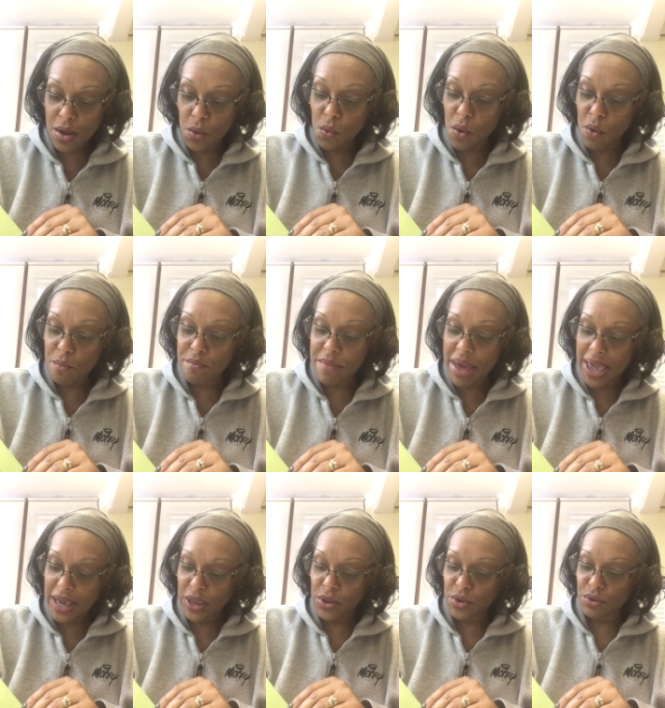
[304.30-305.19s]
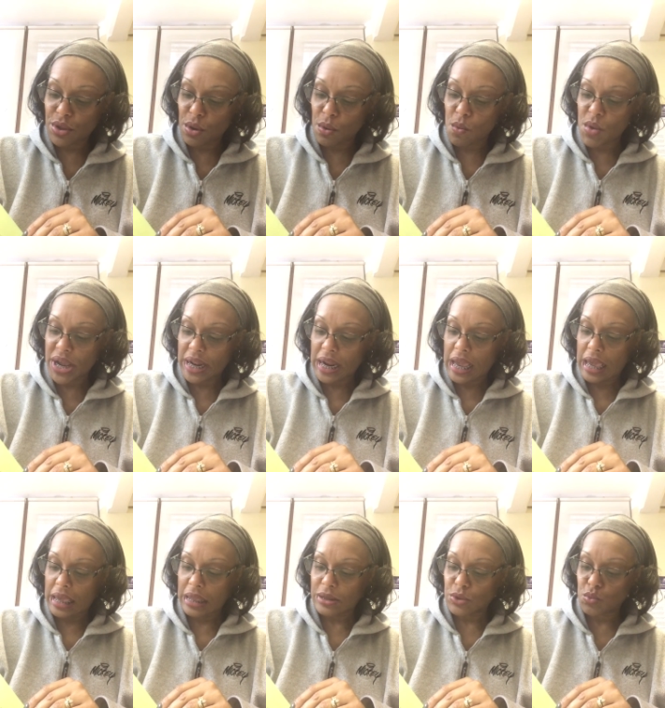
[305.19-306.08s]
will make you the
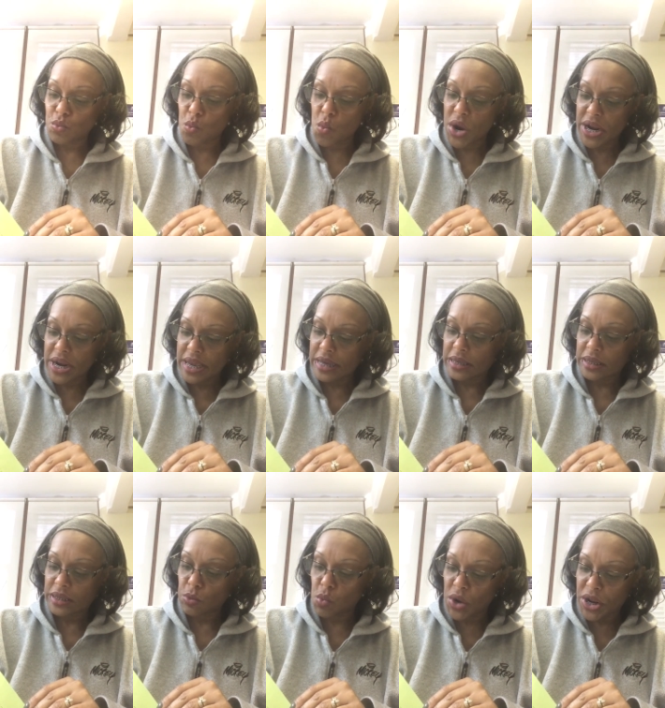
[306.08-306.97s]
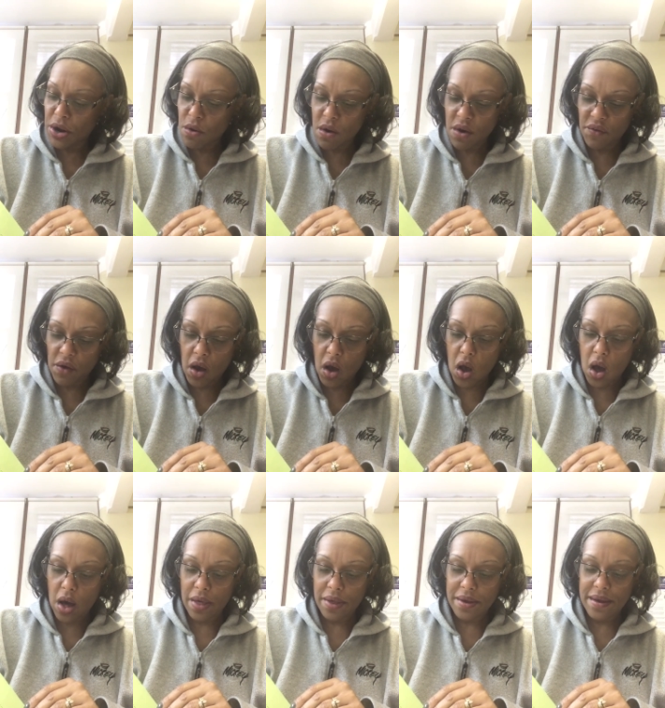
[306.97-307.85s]
winningest, winningest winner of
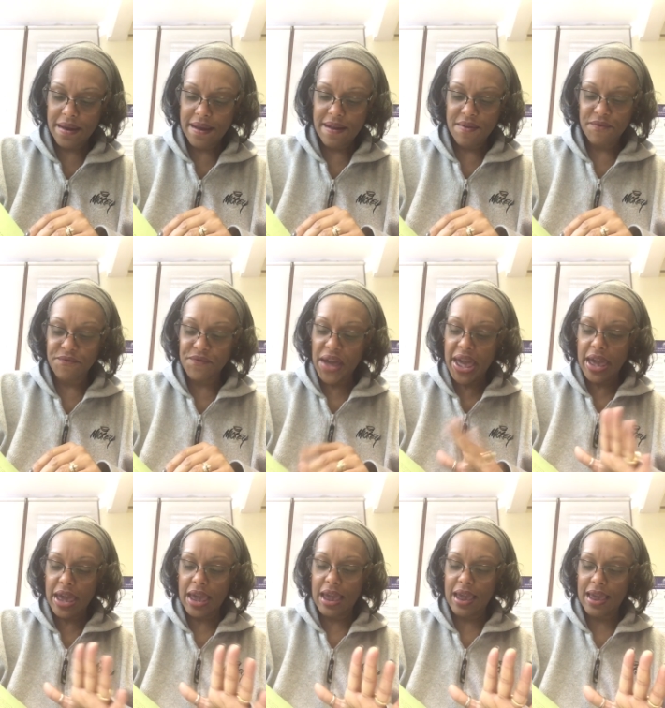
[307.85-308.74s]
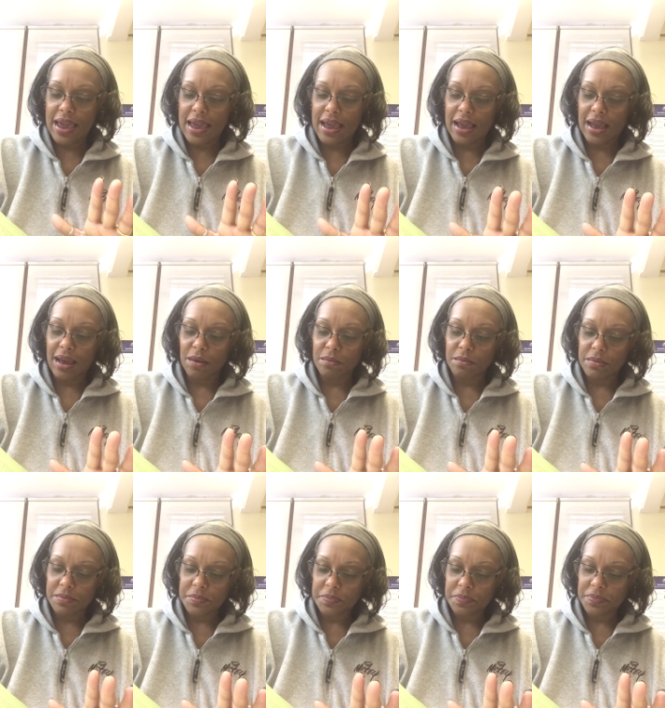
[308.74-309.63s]
all.
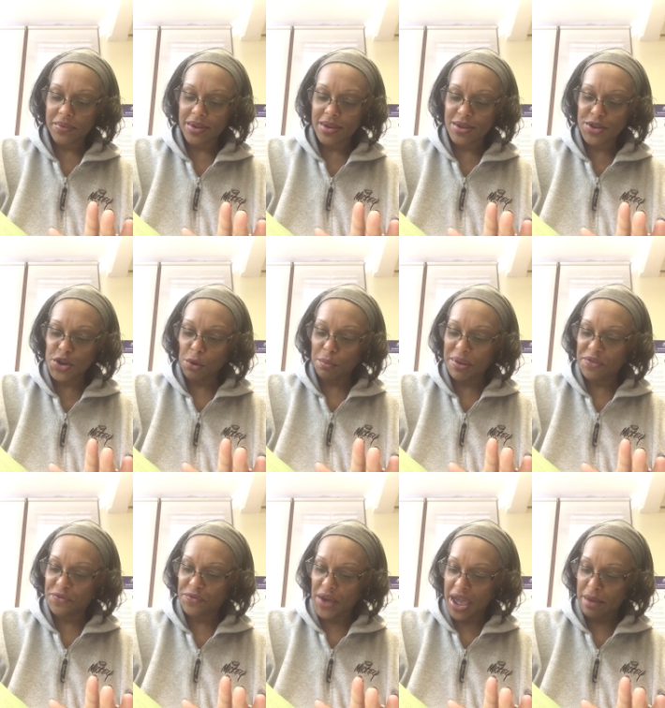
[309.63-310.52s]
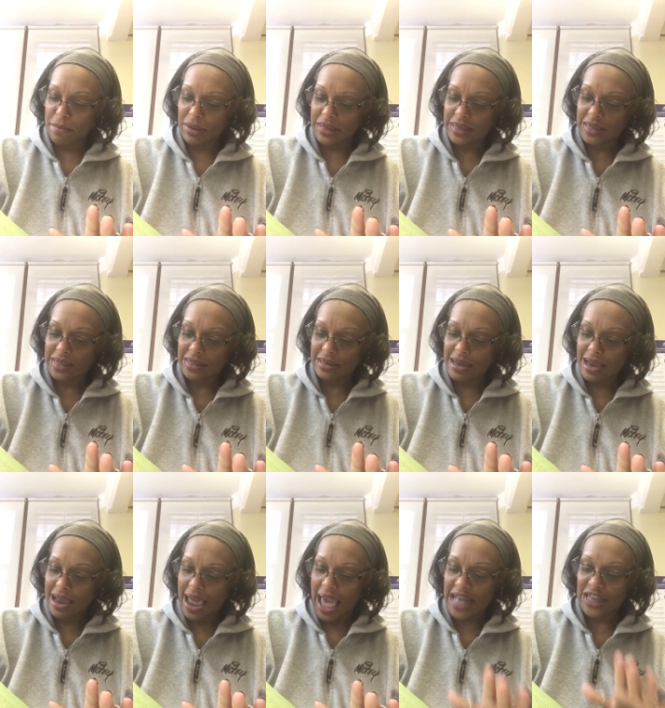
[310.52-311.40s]
Fame. You'll be famous,
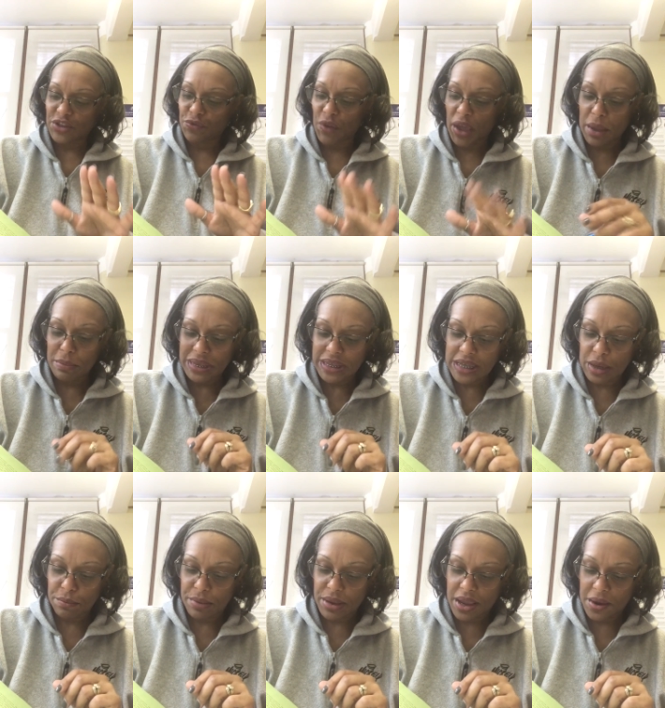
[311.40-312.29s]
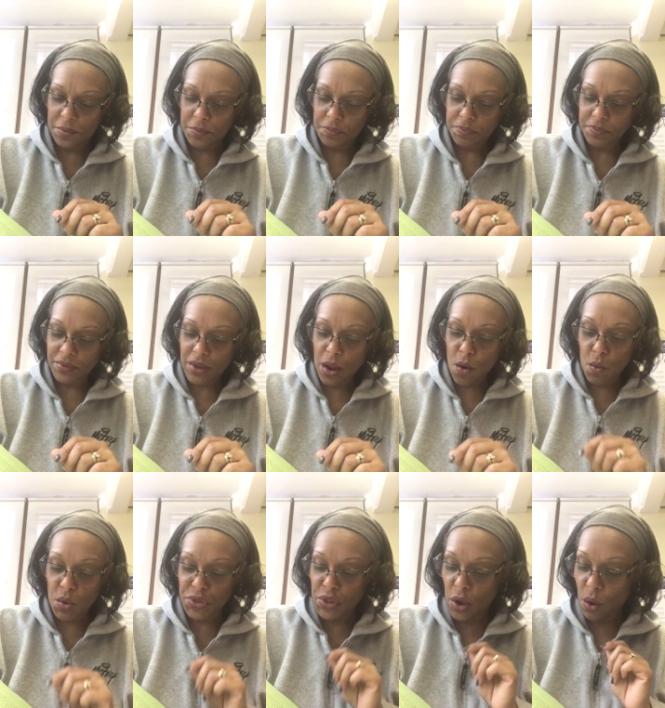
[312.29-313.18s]
as famous can be
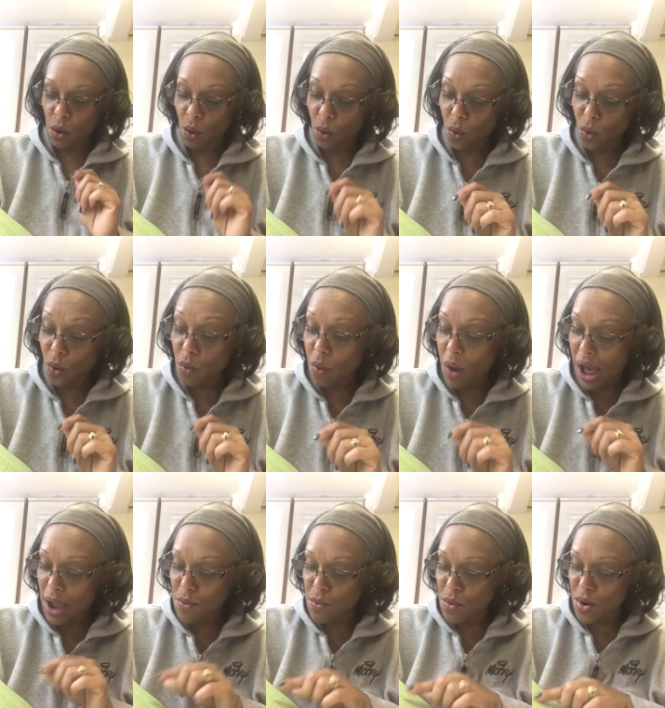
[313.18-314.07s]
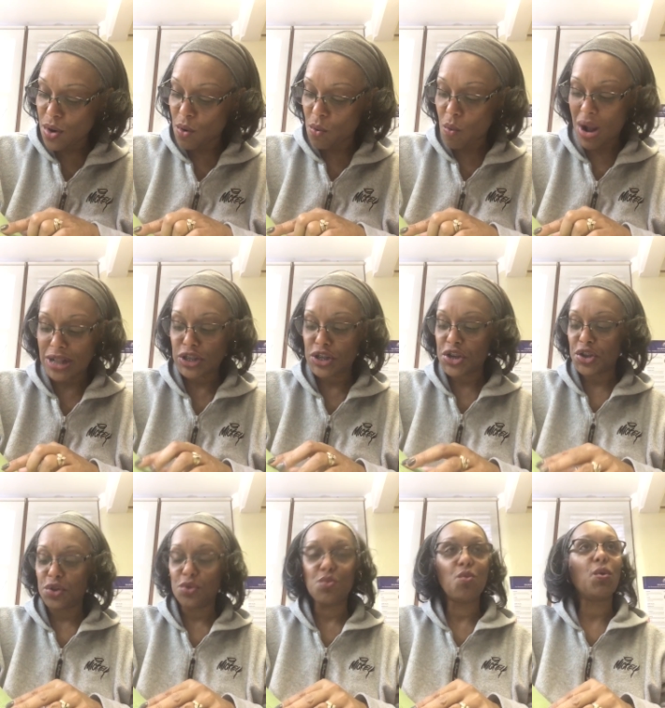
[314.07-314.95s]
with the whole wide world watching
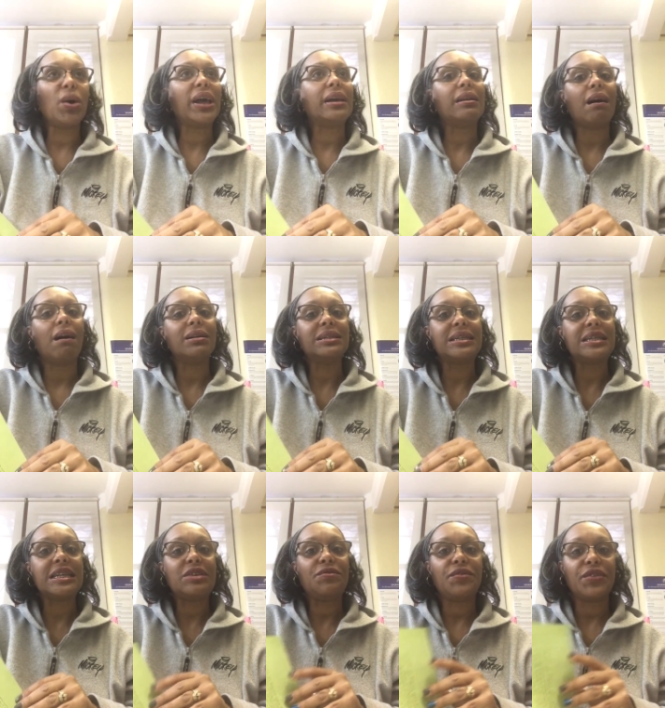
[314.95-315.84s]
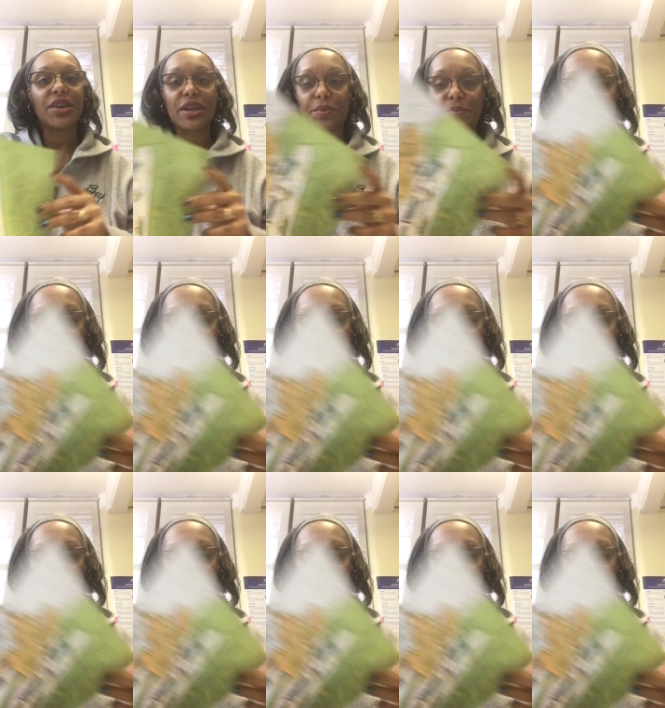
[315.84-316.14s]
you win on TV.